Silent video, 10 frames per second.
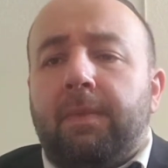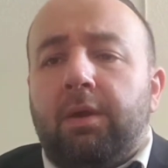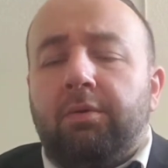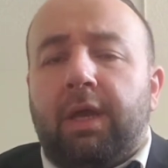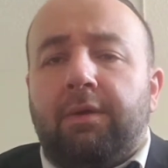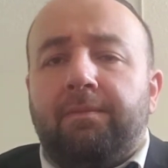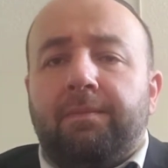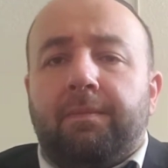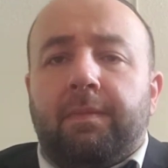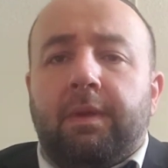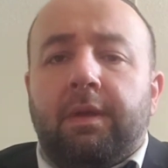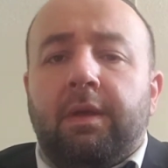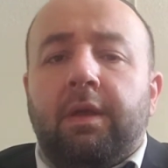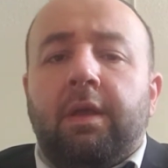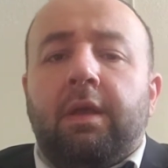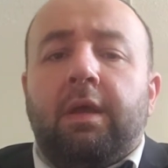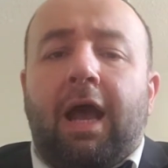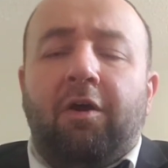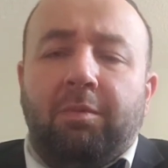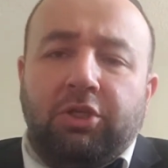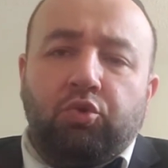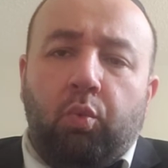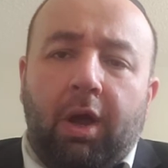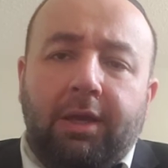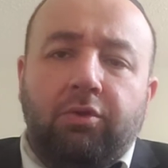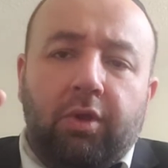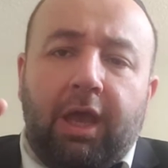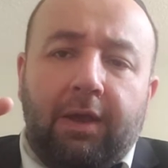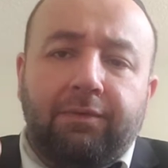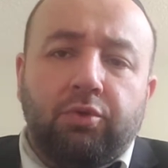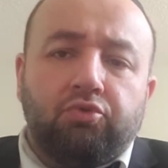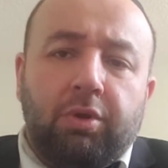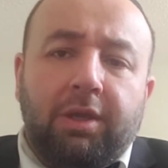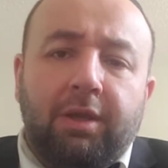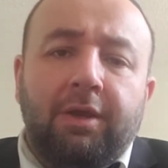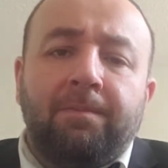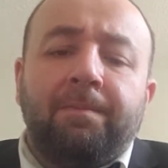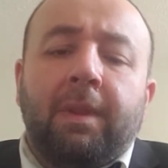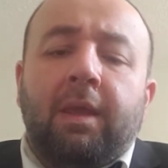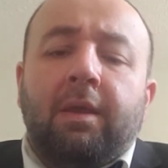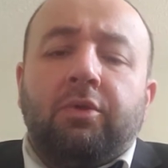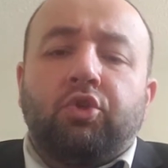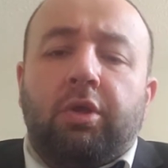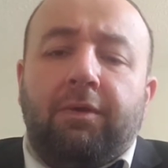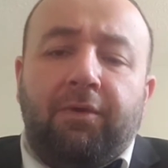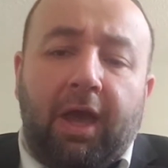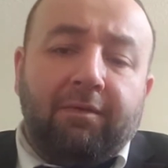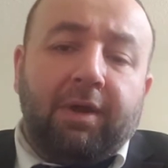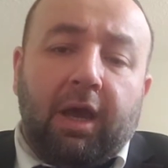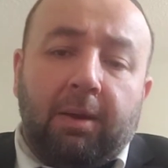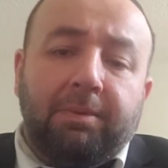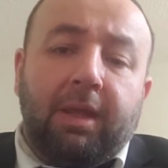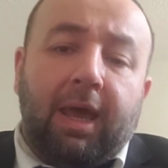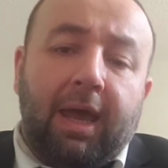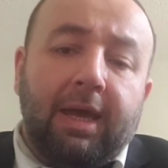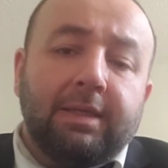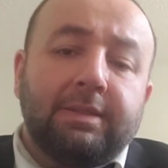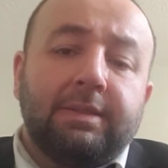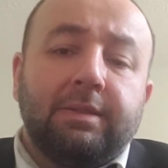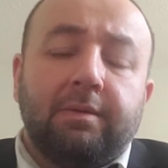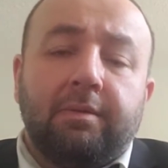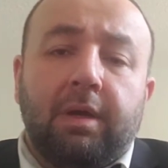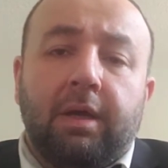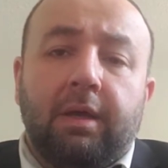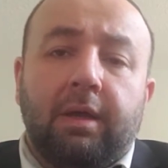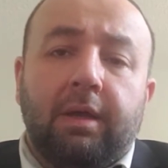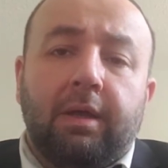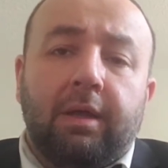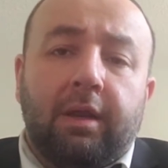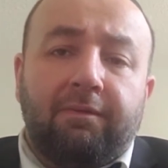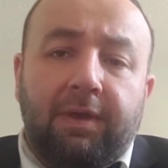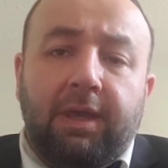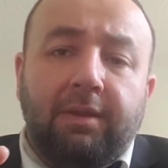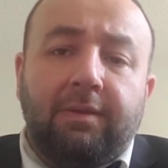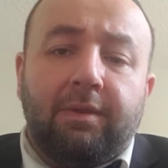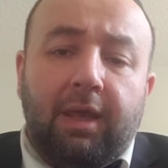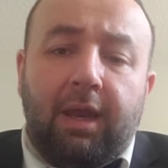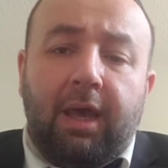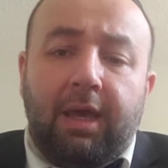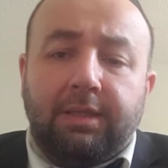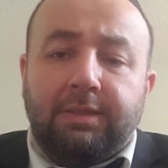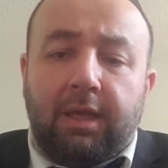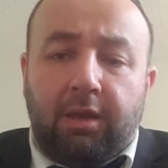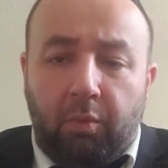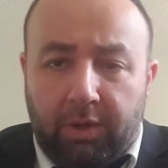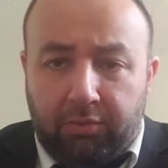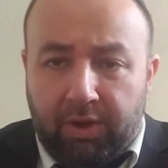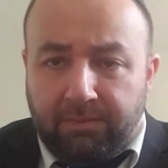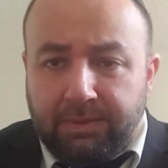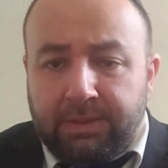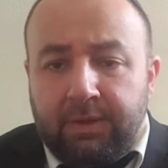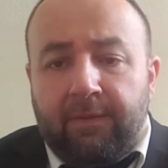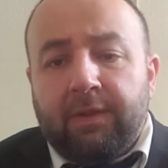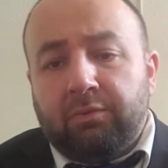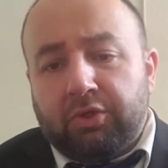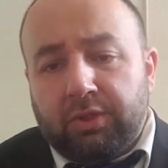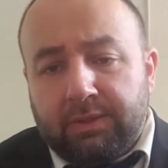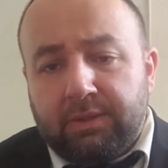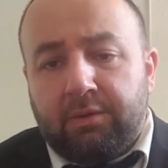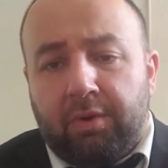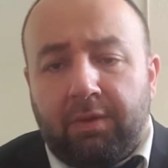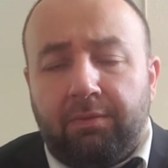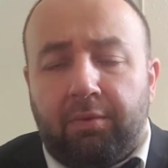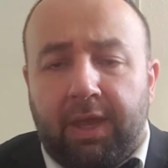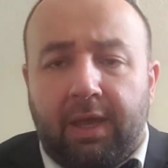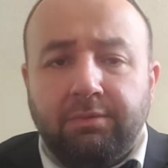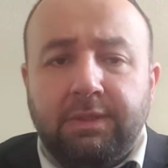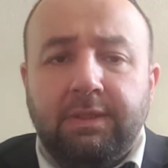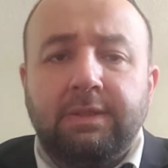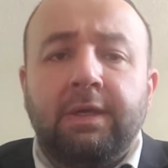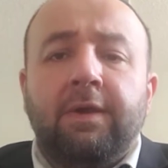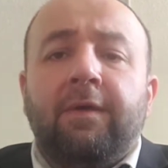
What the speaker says: Okay, how much wine do you have to drink? So if you have a cup that has revi'it, that has 81 grams, which is around 3 ounces,